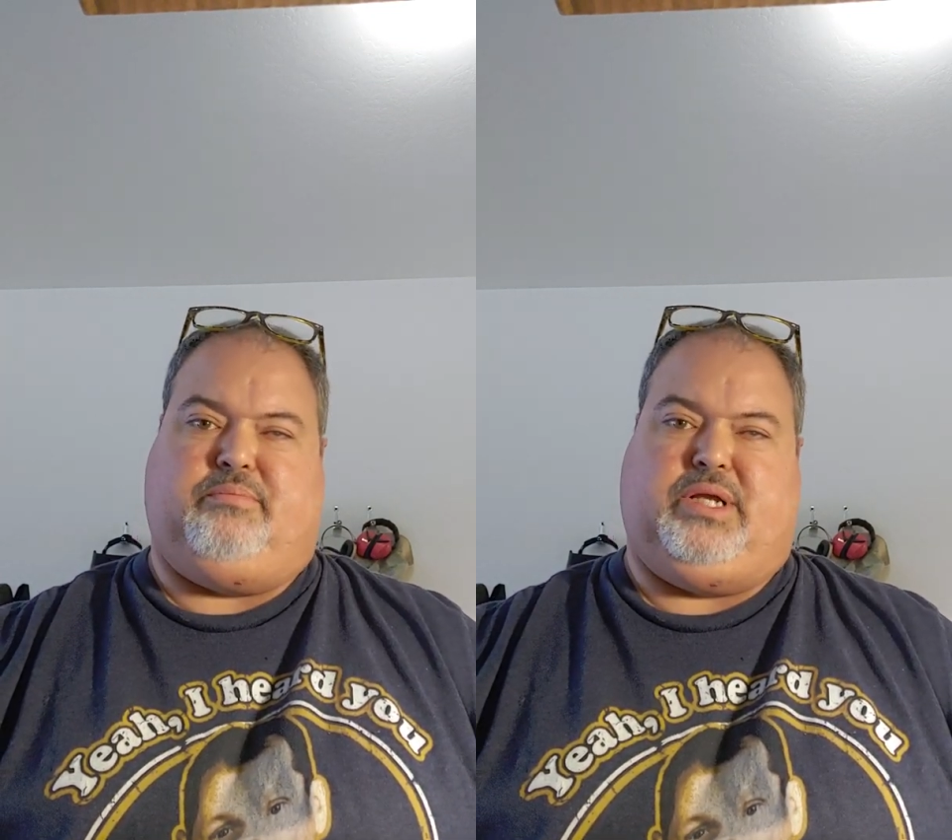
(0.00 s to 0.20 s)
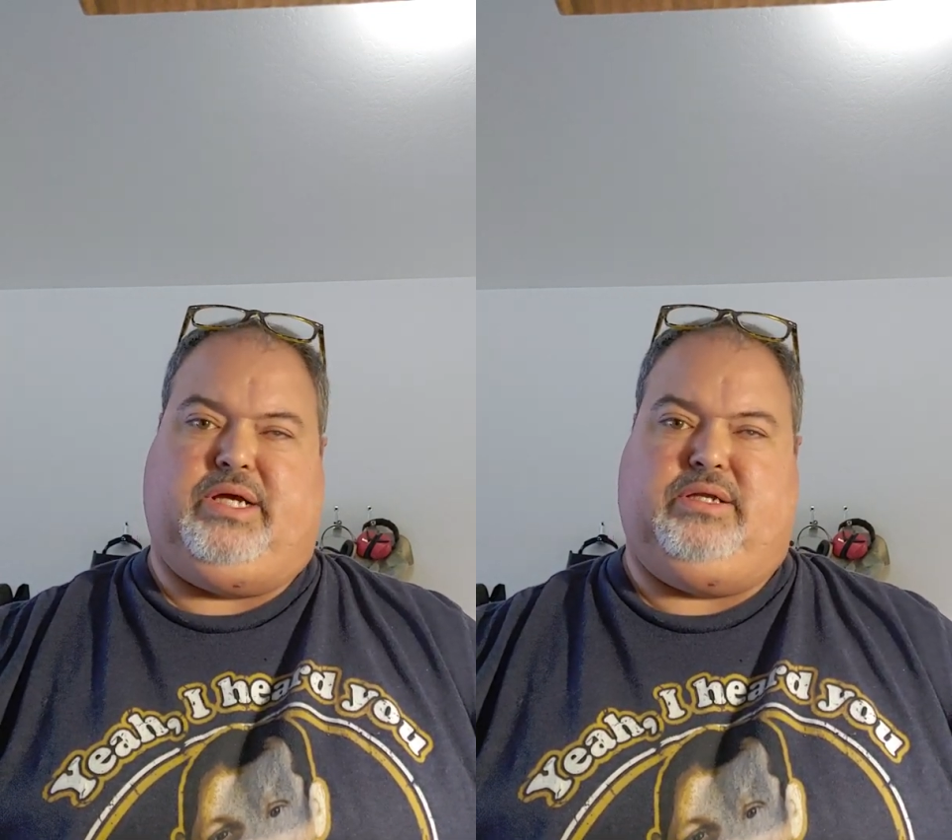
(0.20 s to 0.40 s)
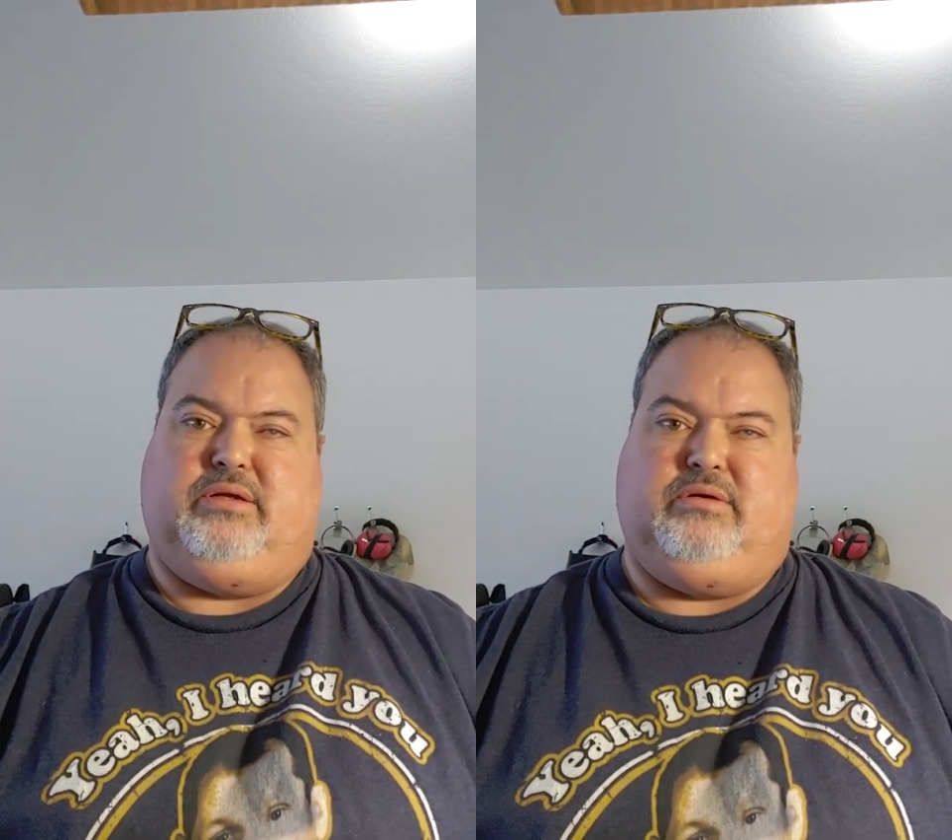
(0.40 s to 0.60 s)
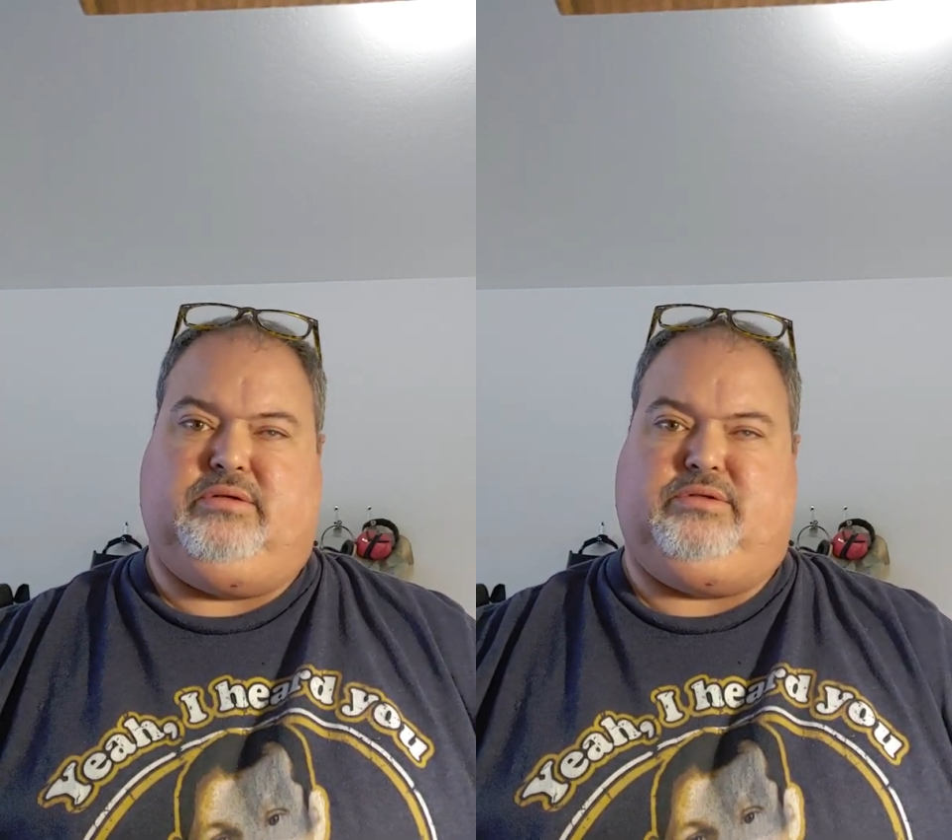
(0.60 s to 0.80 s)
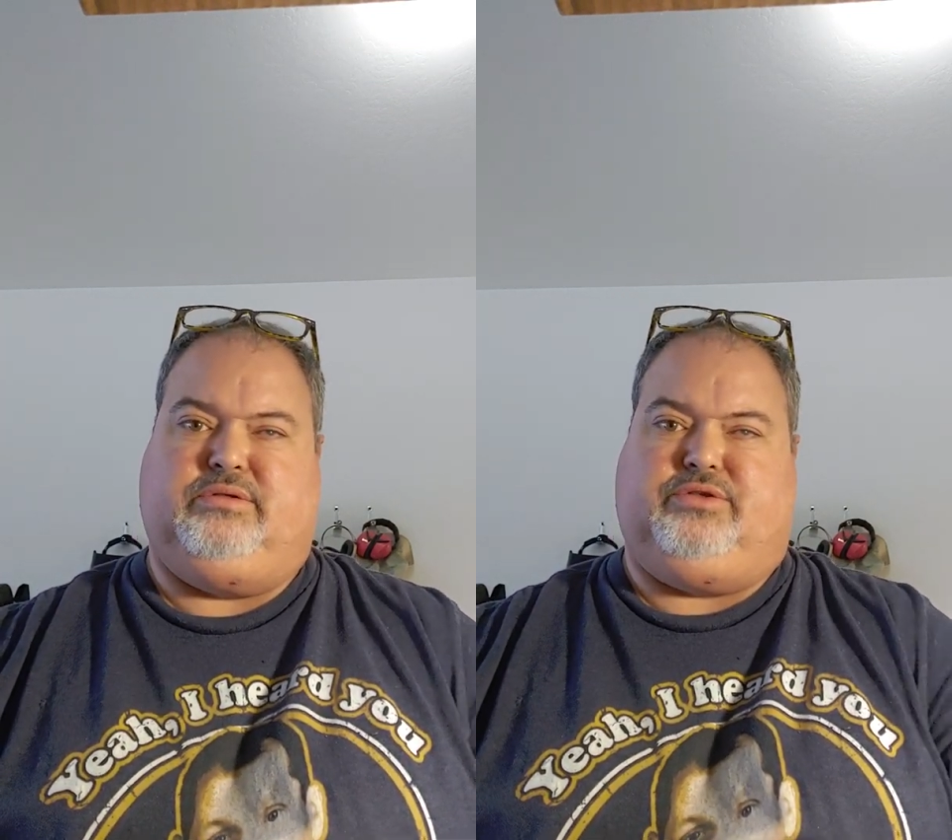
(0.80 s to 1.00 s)
plate
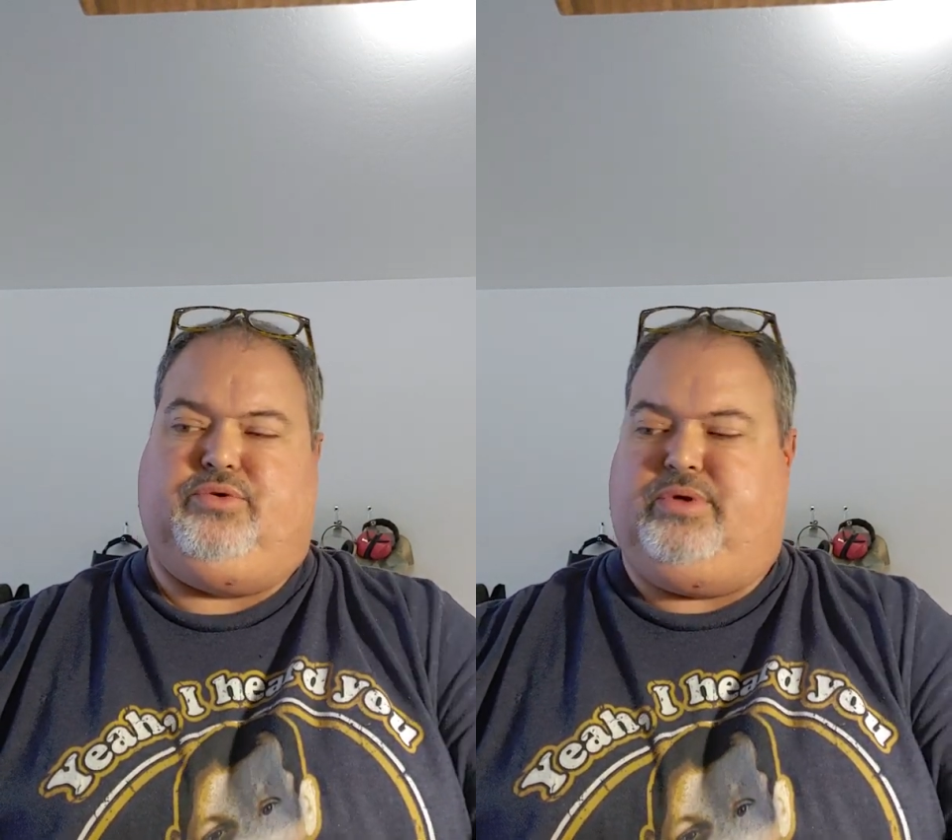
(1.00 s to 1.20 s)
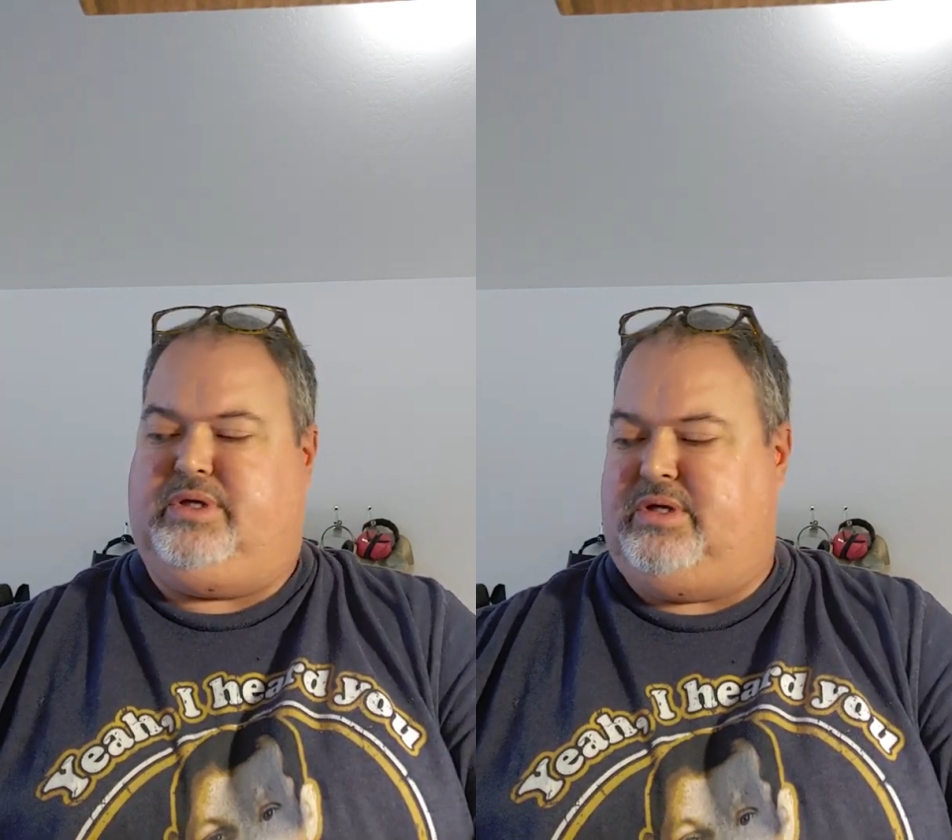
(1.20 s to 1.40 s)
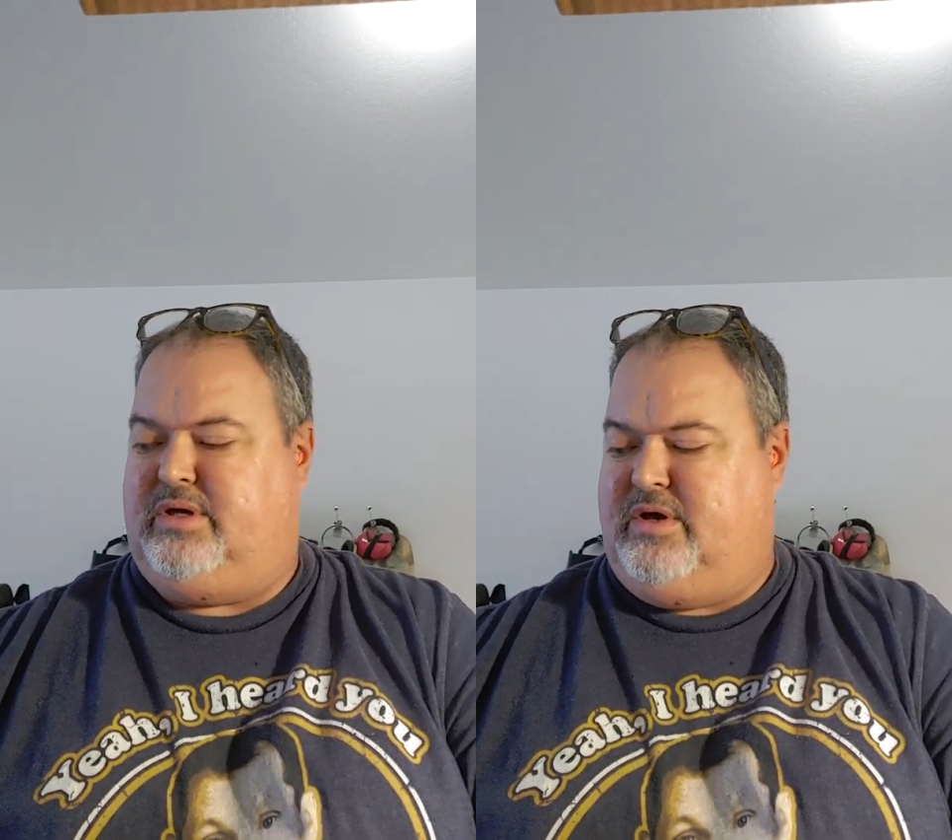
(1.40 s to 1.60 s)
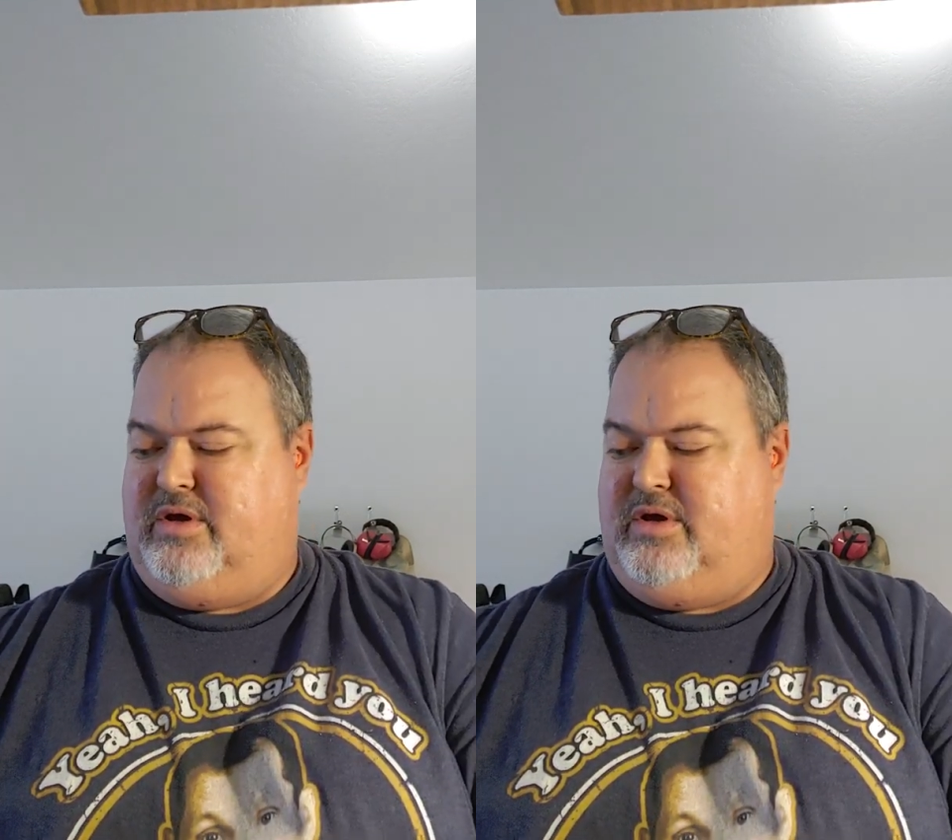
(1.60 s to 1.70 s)
to it.